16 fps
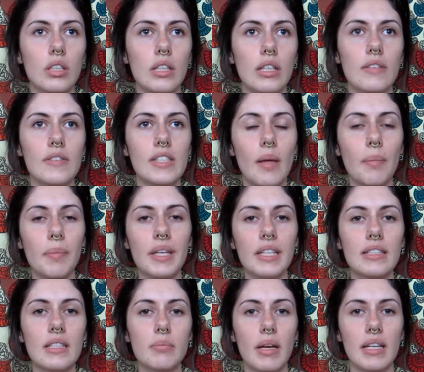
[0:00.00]
if
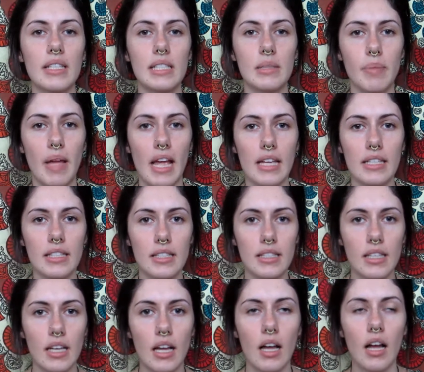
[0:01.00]
something's in my space,
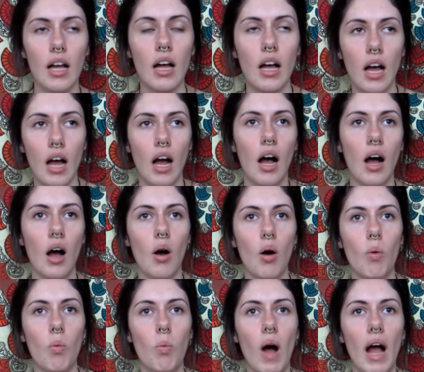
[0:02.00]

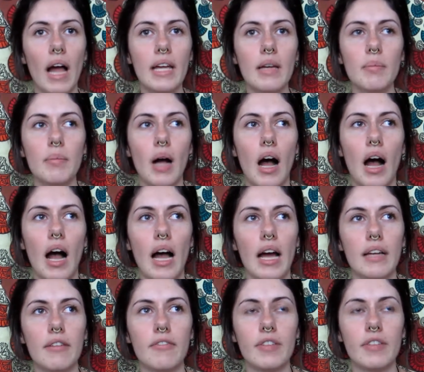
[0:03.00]
why am
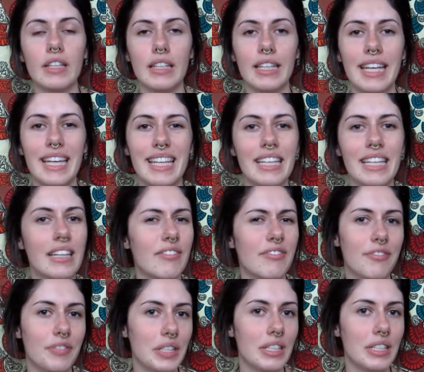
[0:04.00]
I feeling
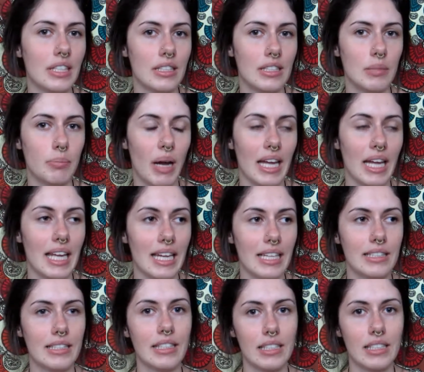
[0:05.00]
inconvenienced by
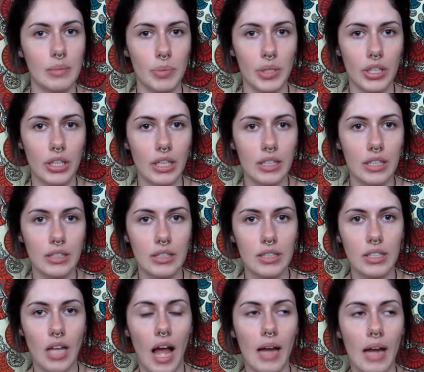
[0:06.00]
its
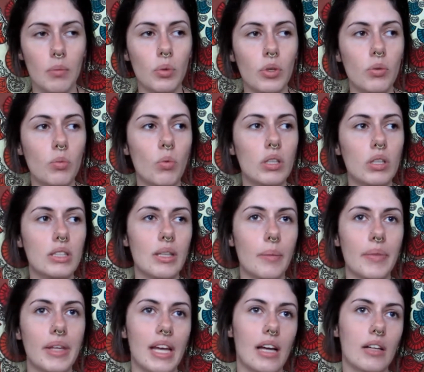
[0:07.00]
experience? I wouldn't want
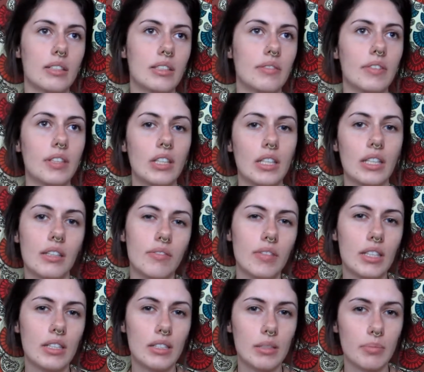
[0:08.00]
something else to feel
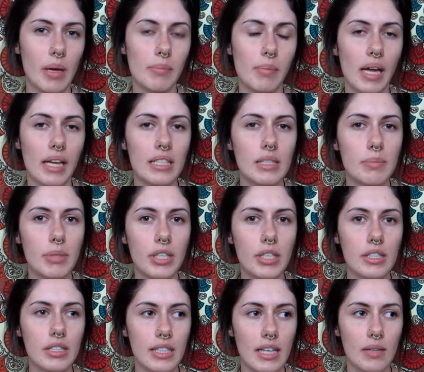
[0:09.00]
inconvenienced by my
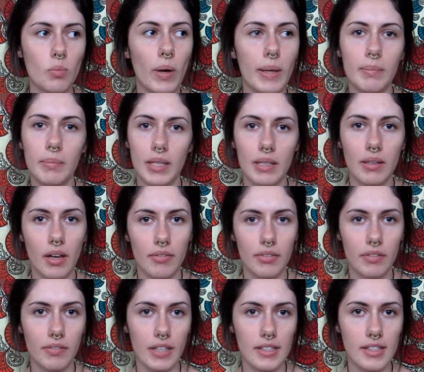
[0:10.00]
experience and wipe me off
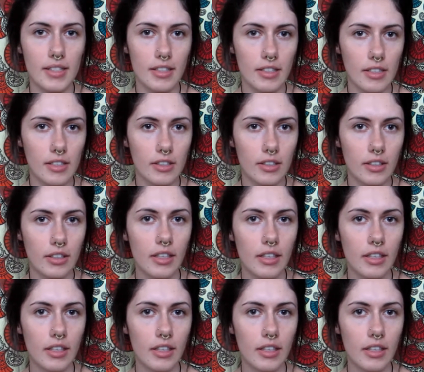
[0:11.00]
the face of the earth.